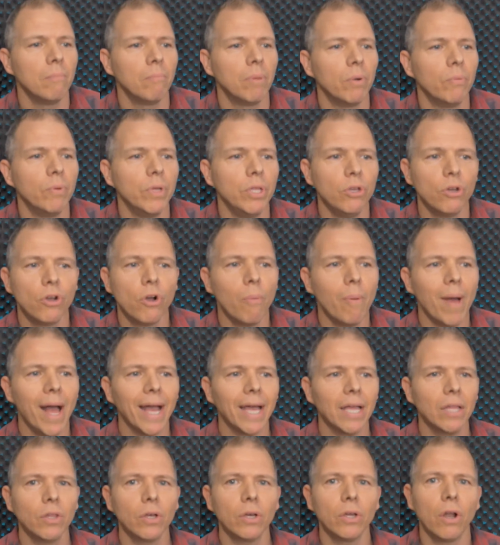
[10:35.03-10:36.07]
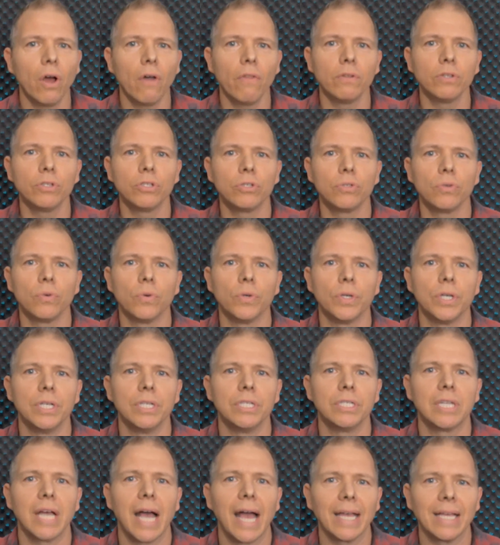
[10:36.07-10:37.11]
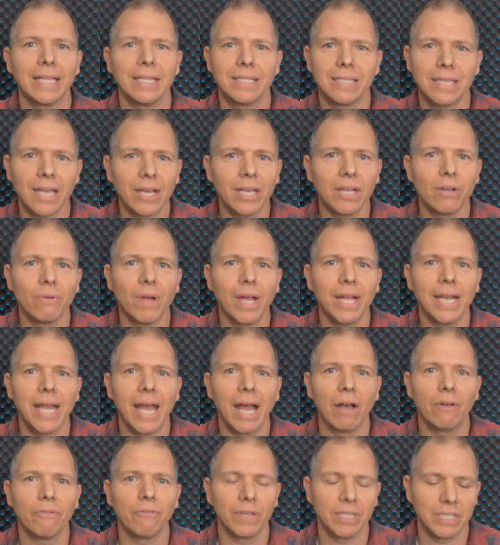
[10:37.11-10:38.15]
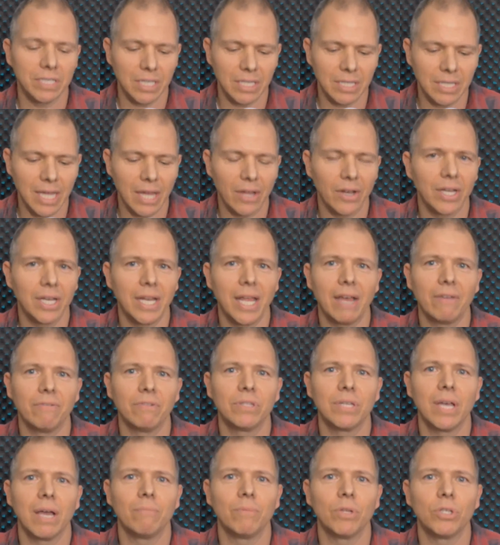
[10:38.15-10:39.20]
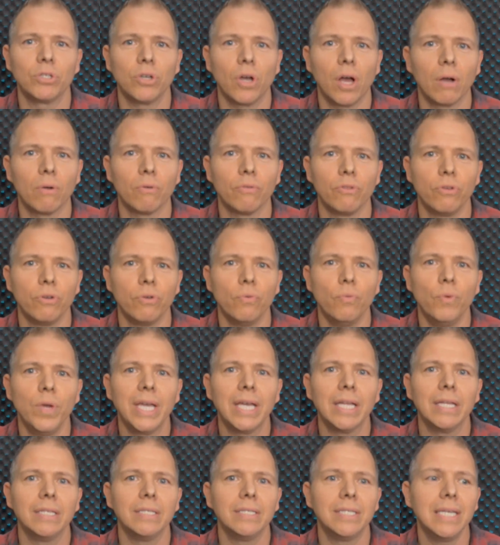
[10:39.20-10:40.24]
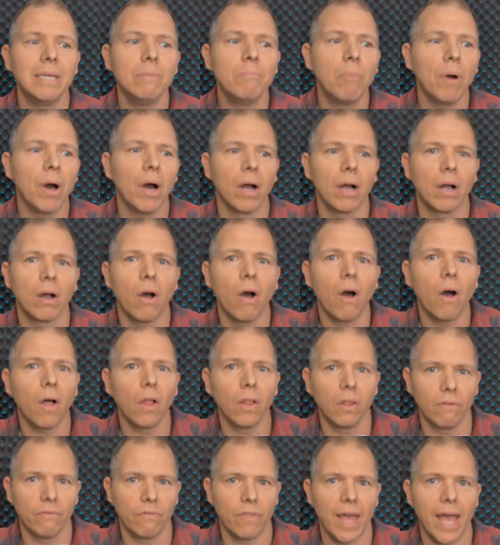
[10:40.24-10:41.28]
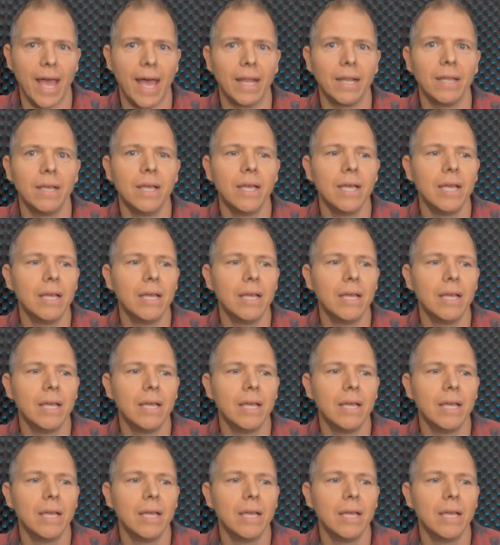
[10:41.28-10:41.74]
But when you go back and look at all those stories, I can tell you right now, if I sit down and have time to talk with you, we can debunk all of that